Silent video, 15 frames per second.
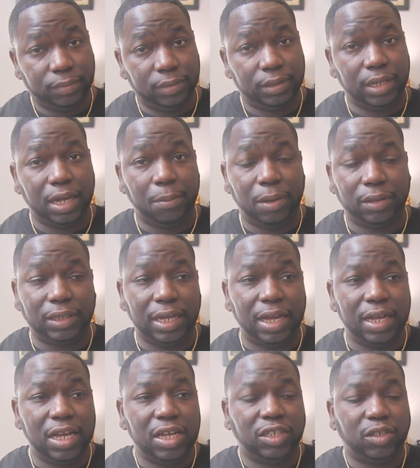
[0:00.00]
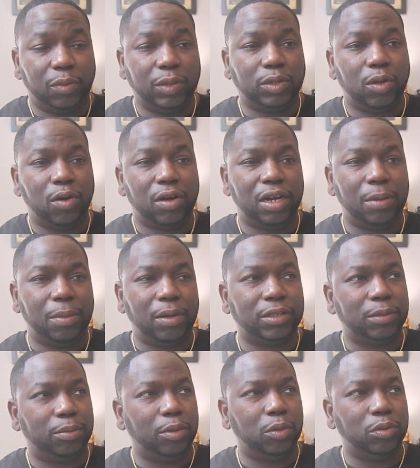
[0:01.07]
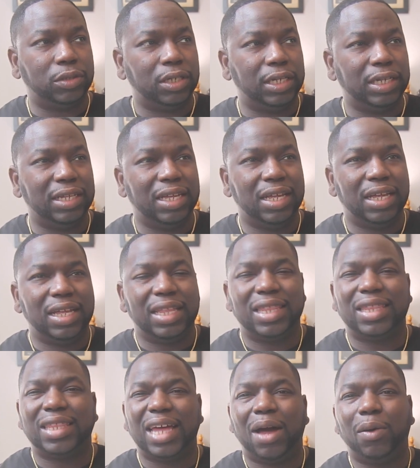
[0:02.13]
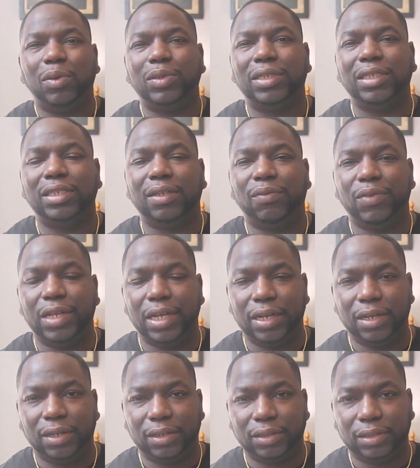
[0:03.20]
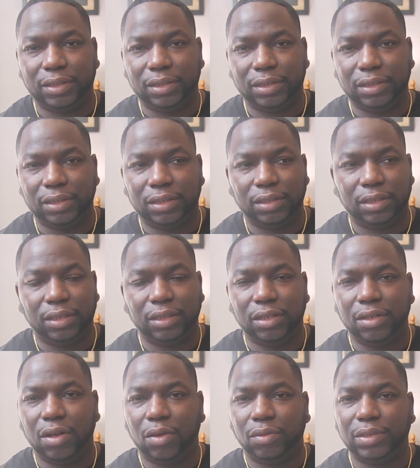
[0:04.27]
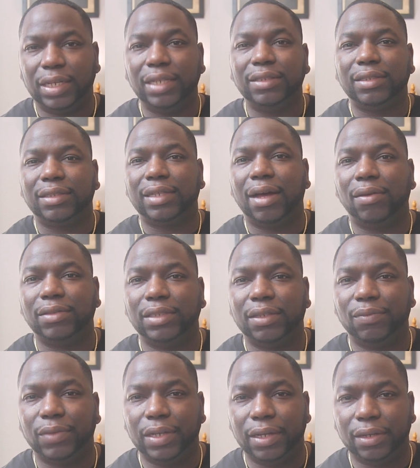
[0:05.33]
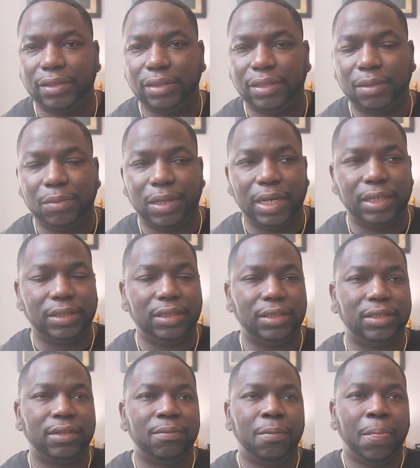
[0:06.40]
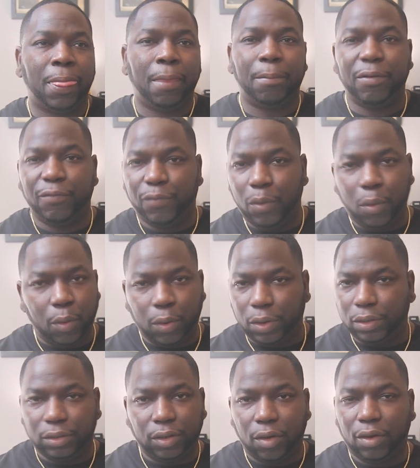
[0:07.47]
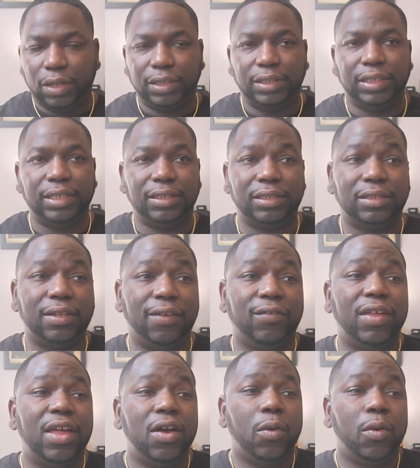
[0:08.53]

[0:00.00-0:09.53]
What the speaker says: Think about that. So we're talking about supposedly thousands of years, tens of thousands of years in some cases before all this Jesus stuff.